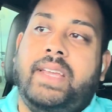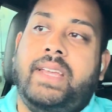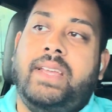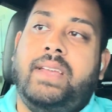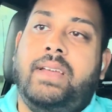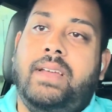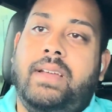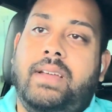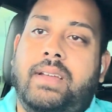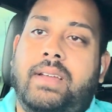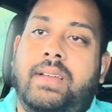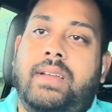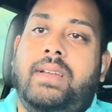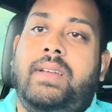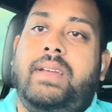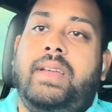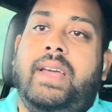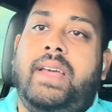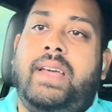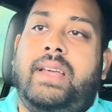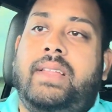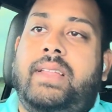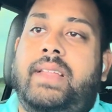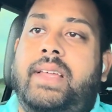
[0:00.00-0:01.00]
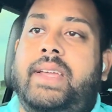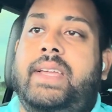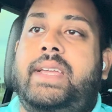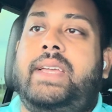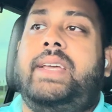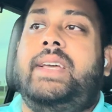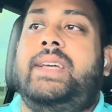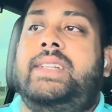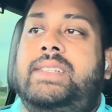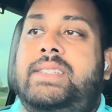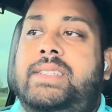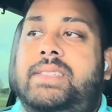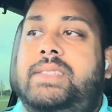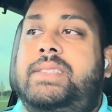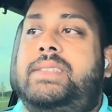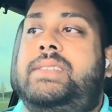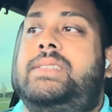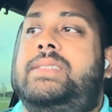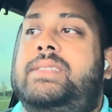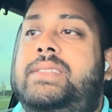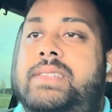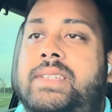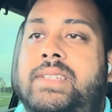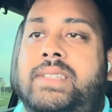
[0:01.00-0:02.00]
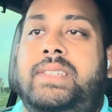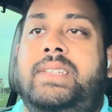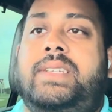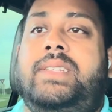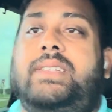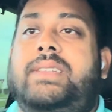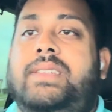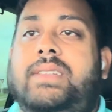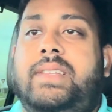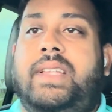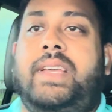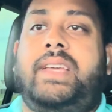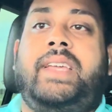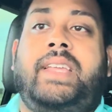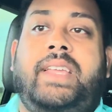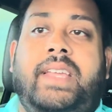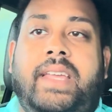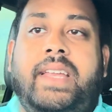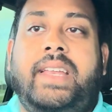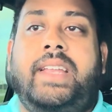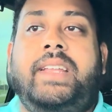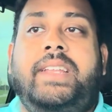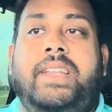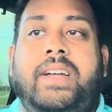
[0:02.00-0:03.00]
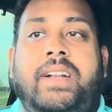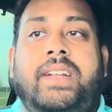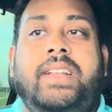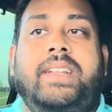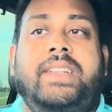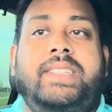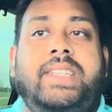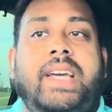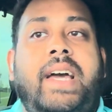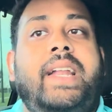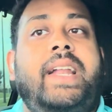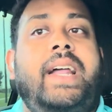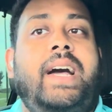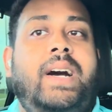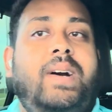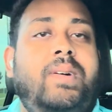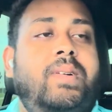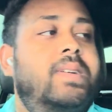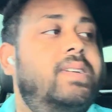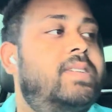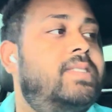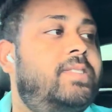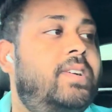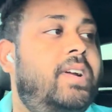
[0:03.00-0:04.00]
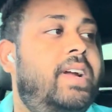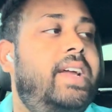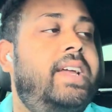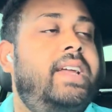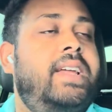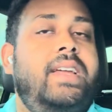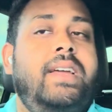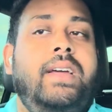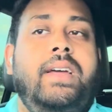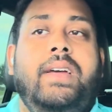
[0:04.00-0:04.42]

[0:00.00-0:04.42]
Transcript: and like they can get it done in 10 hours, right?